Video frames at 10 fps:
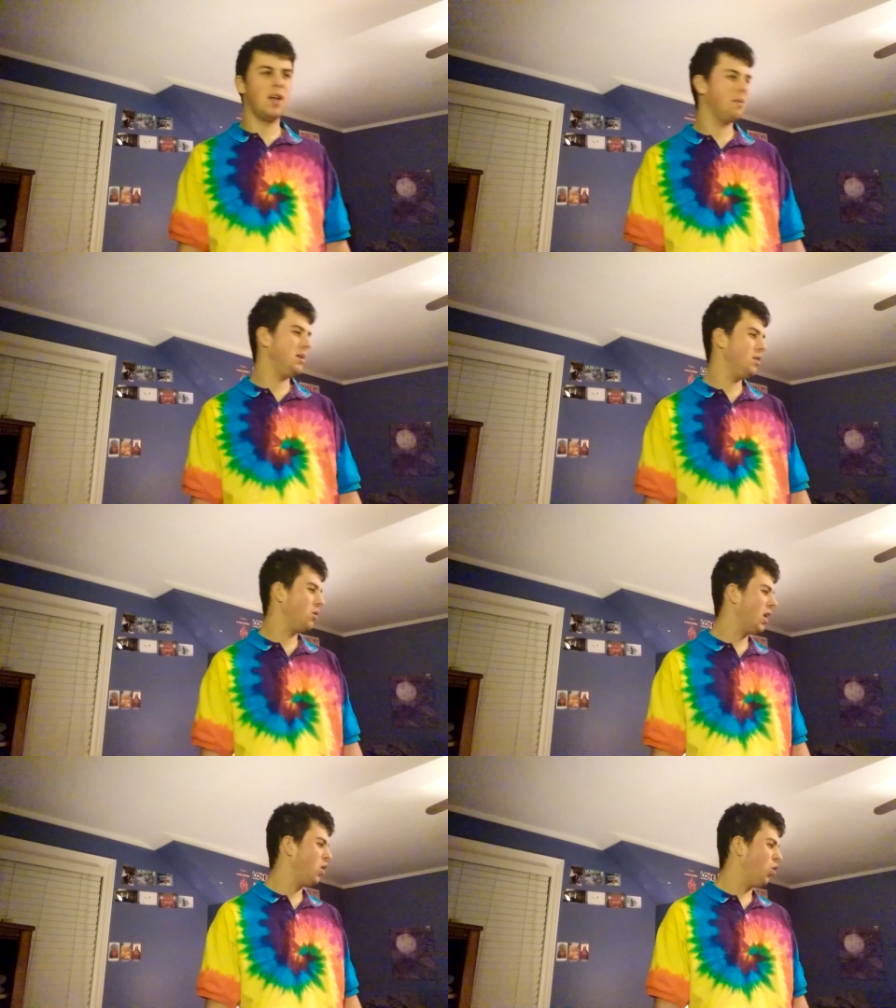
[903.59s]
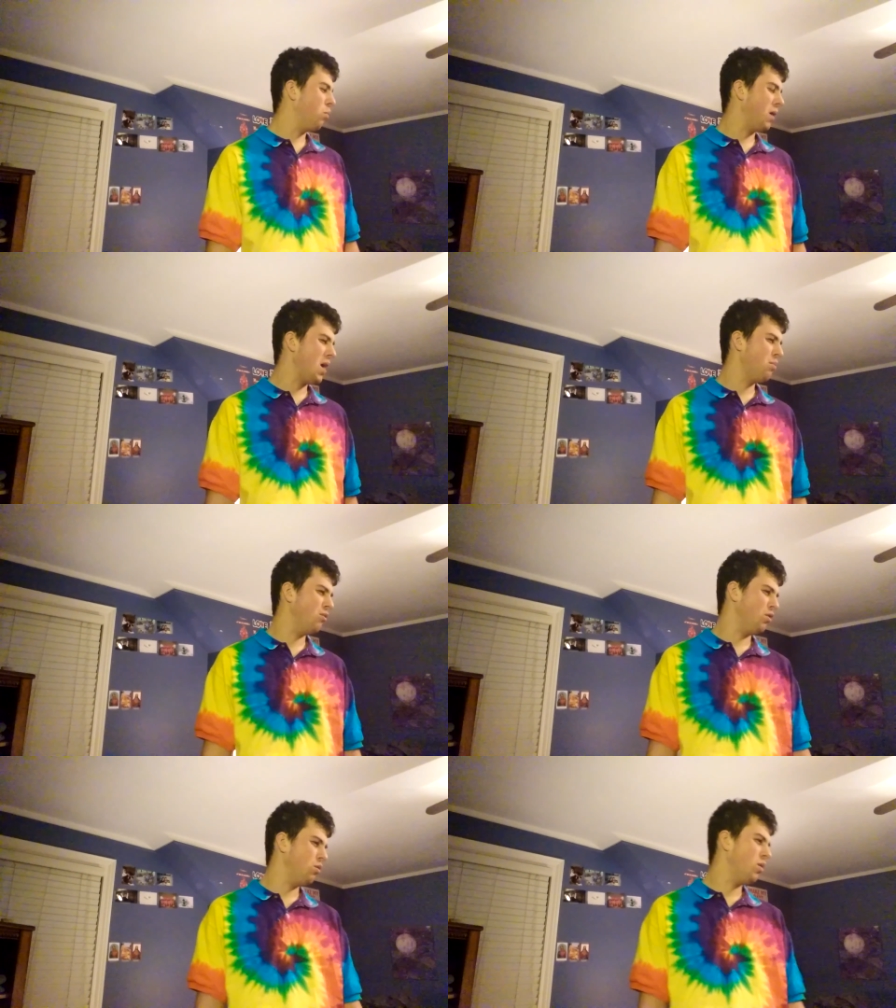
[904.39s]
I mean, you'll get a good
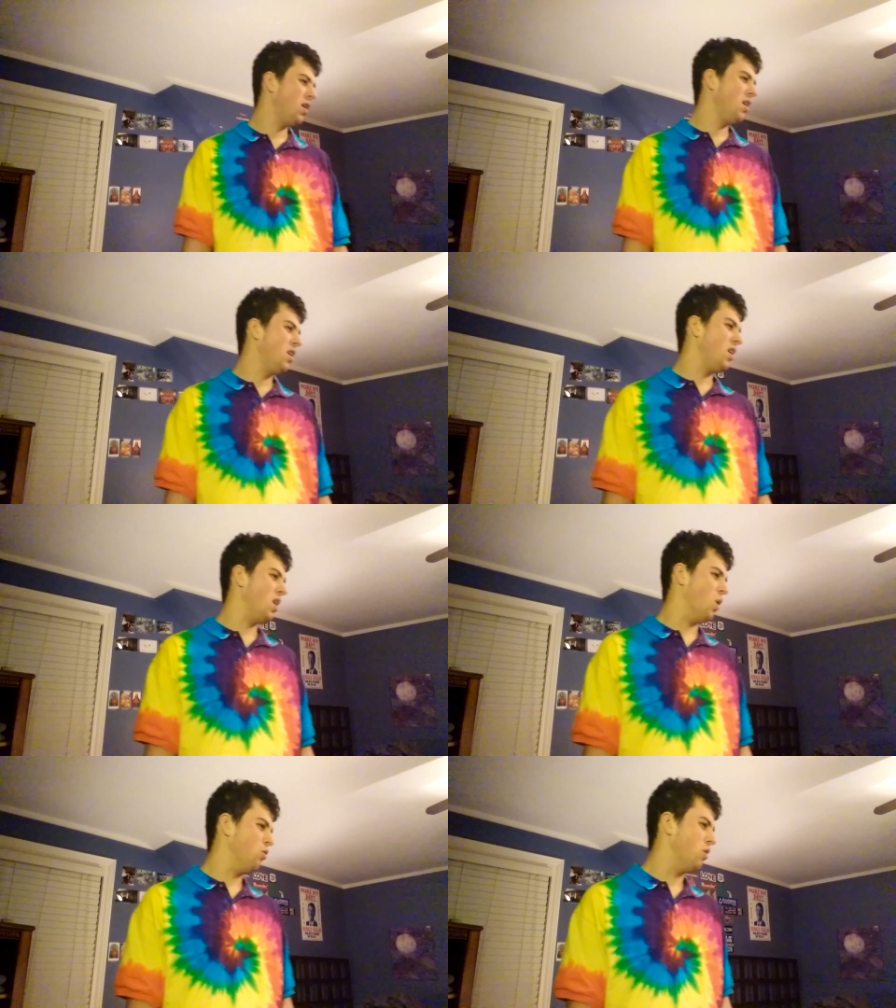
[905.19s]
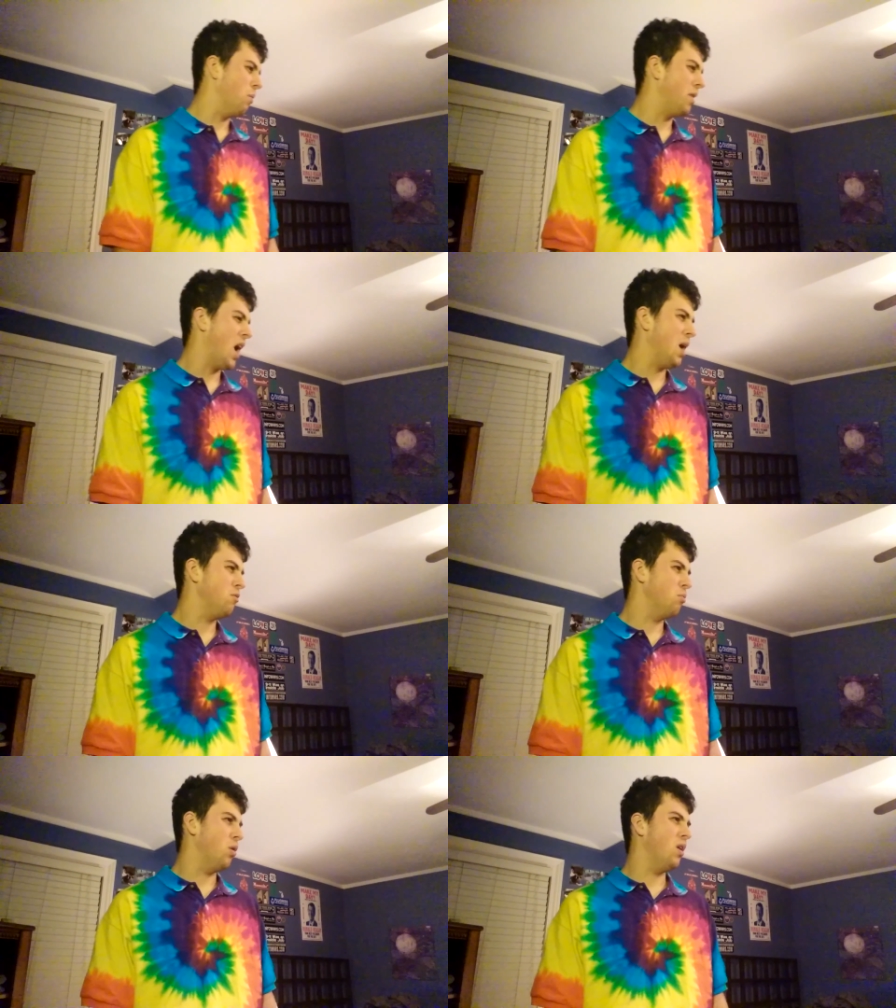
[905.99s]
pay-per-view, you know,
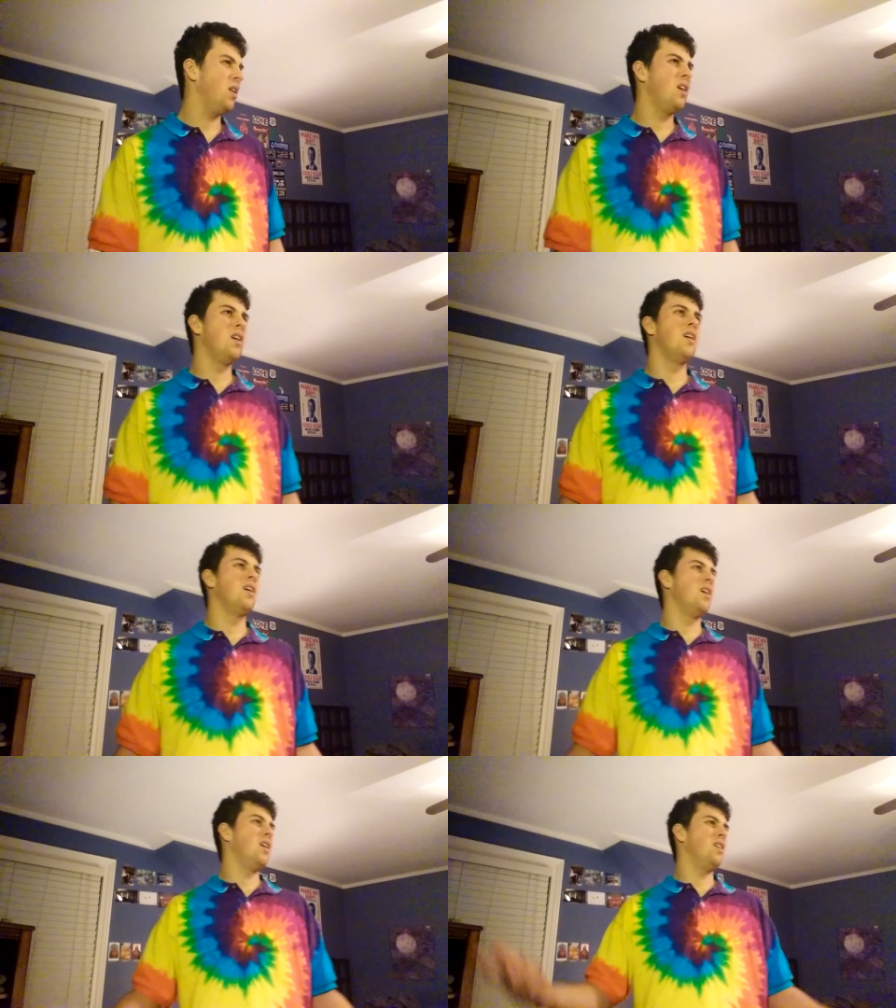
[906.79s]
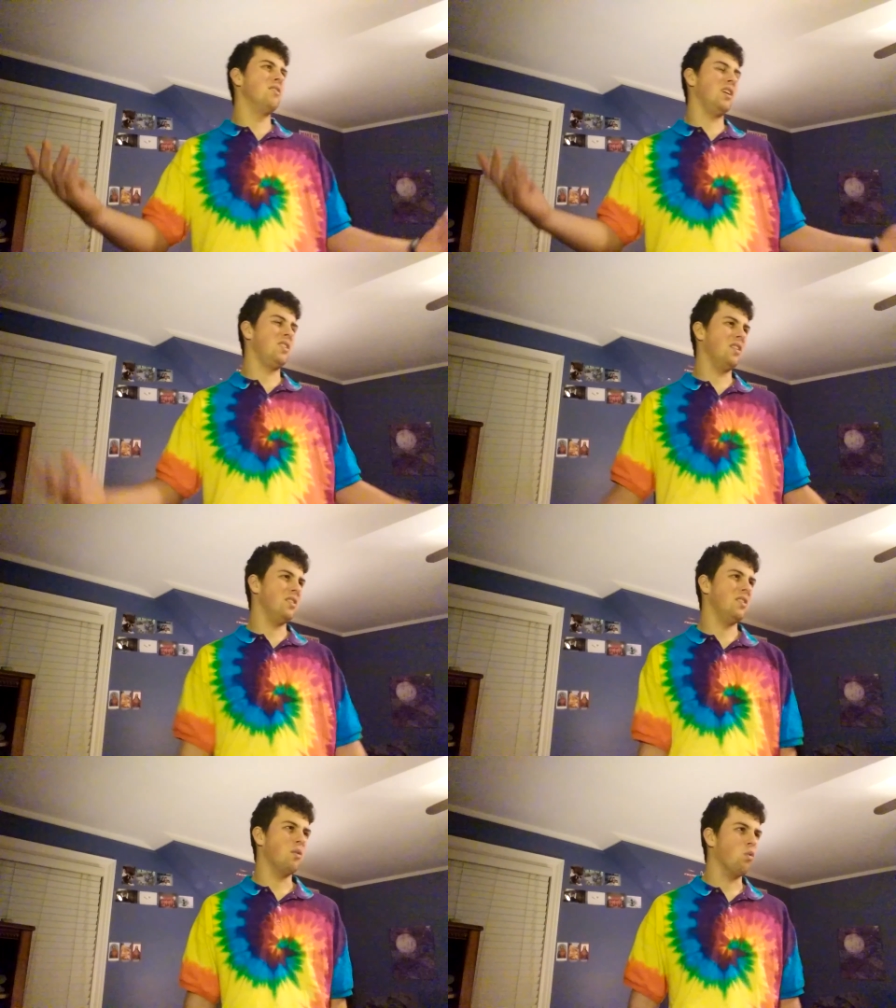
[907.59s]
sometimes, but it's like the,
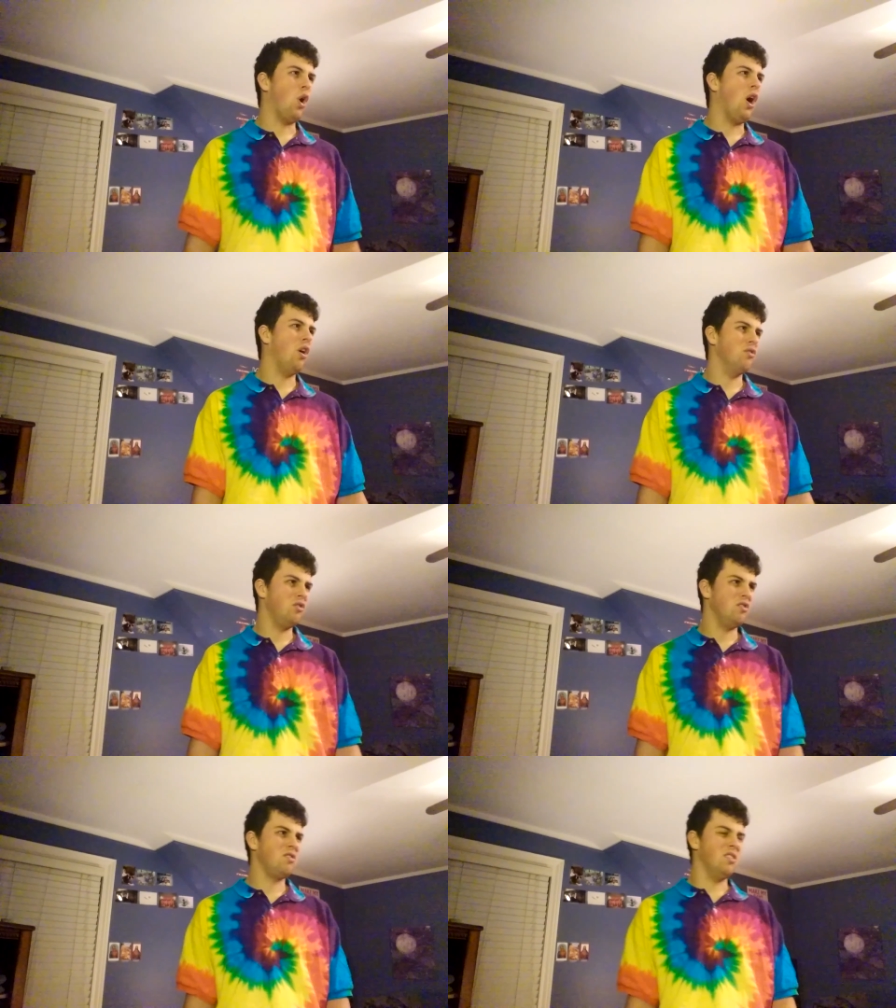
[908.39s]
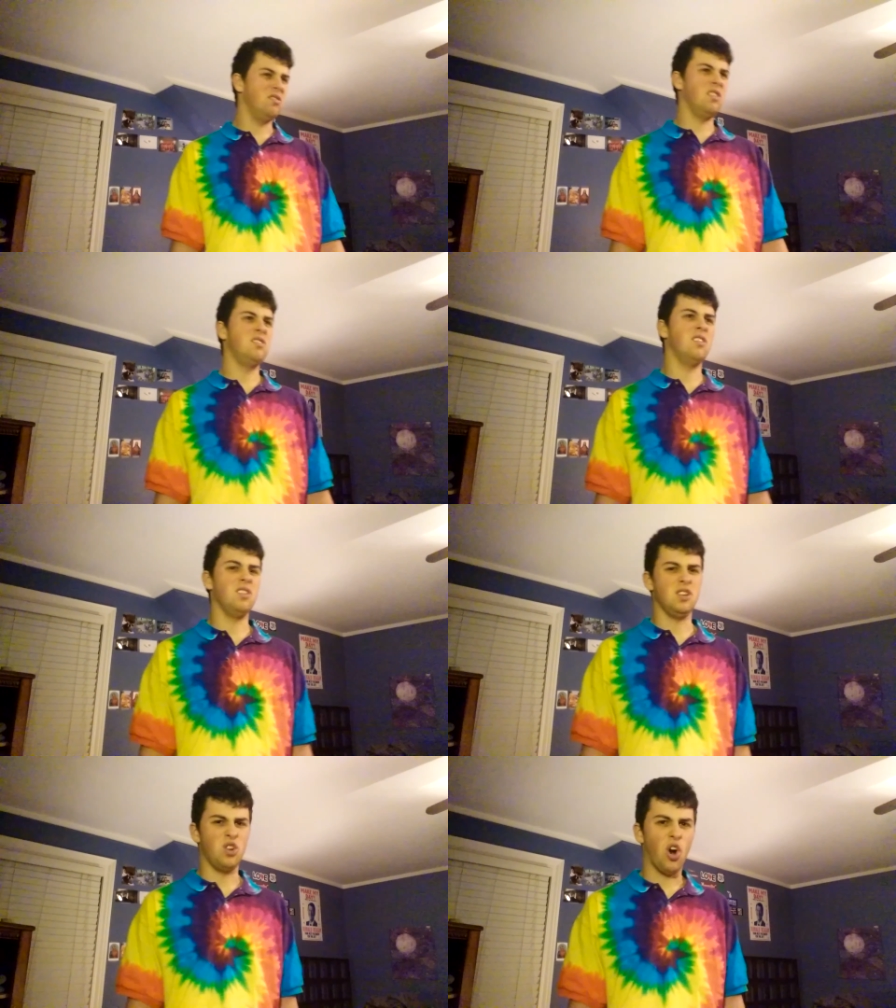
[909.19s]
the raws are just
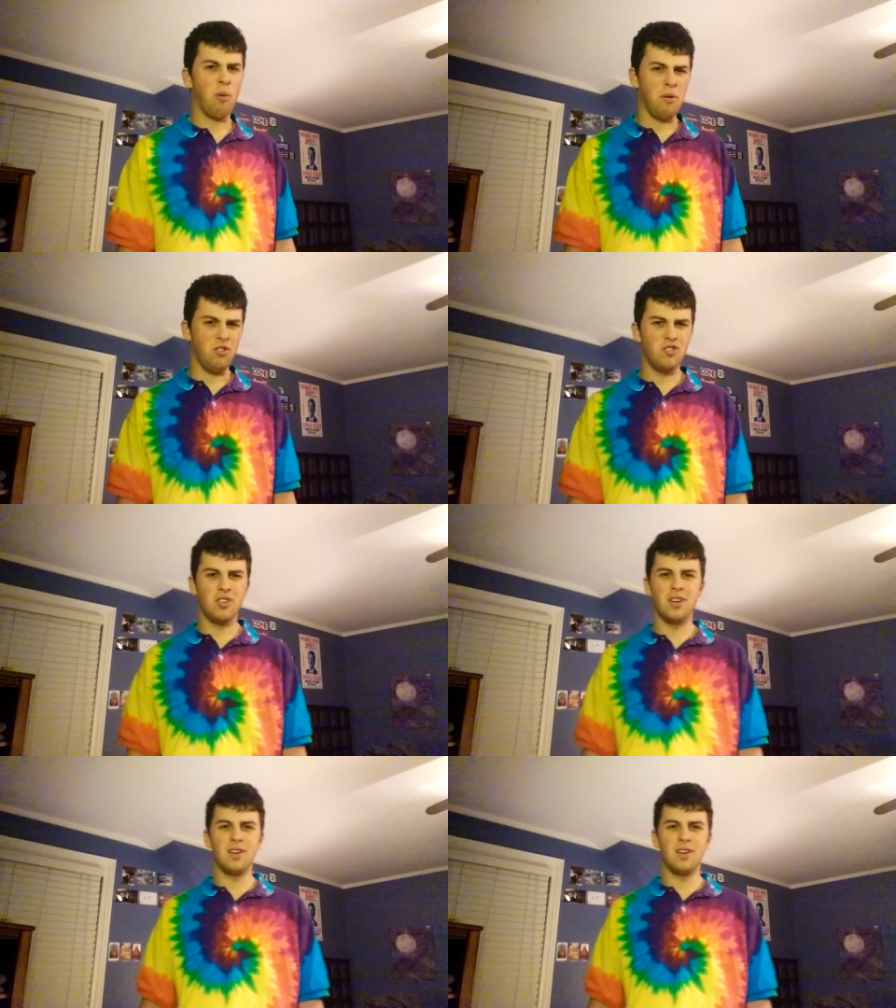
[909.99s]
consistently garbage.